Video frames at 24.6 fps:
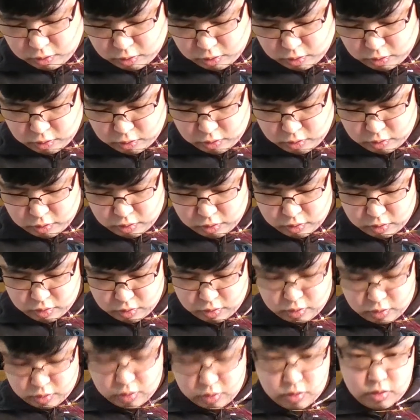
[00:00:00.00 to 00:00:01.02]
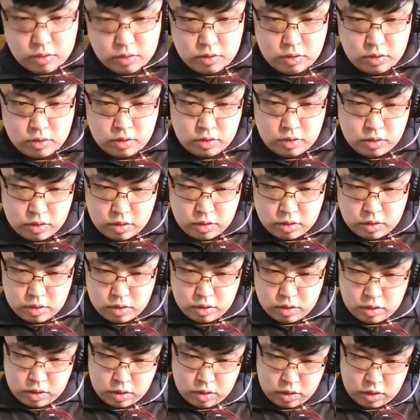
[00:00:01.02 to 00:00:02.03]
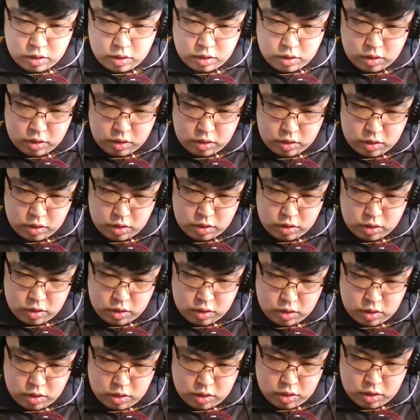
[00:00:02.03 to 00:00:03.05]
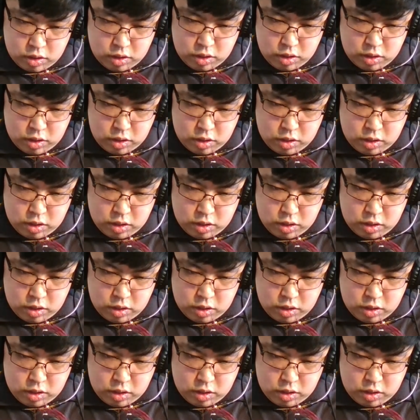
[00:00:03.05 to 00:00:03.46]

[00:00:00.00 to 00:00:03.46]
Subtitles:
Nothing is said.